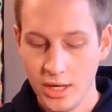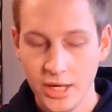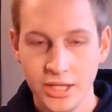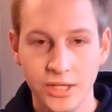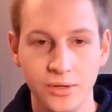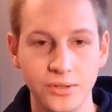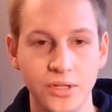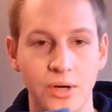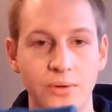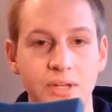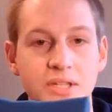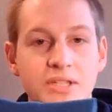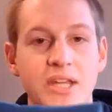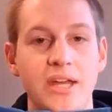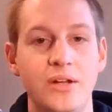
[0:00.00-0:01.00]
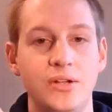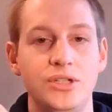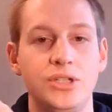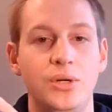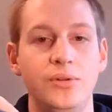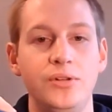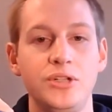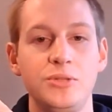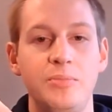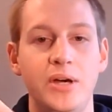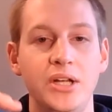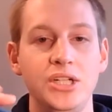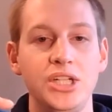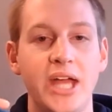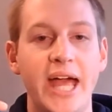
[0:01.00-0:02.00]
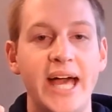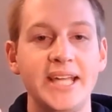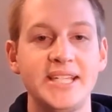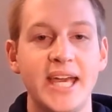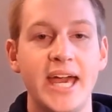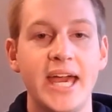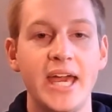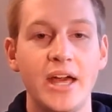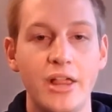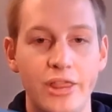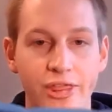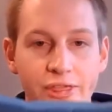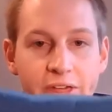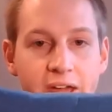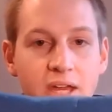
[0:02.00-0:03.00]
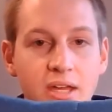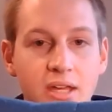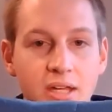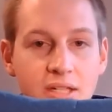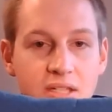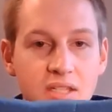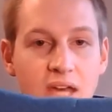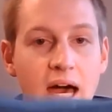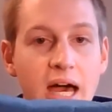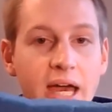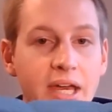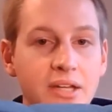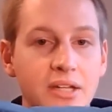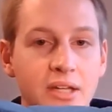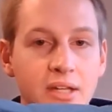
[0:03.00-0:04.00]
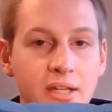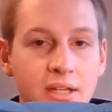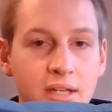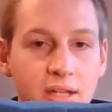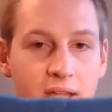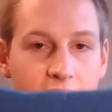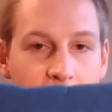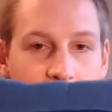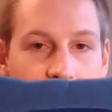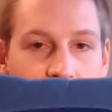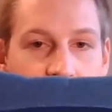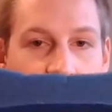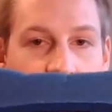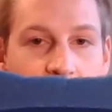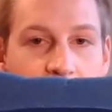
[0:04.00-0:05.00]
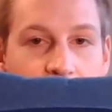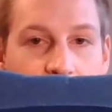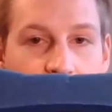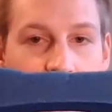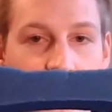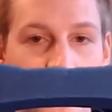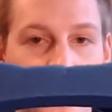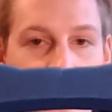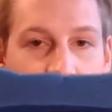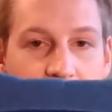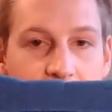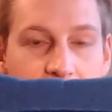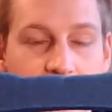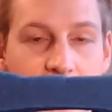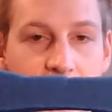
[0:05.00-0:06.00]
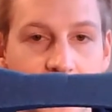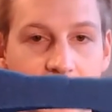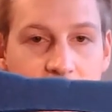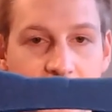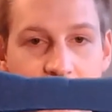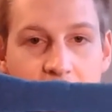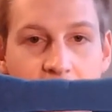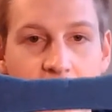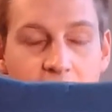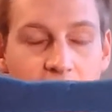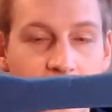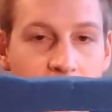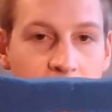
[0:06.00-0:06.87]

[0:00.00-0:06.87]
You'll notice that your shoulder sponge has a thick side and a thin side.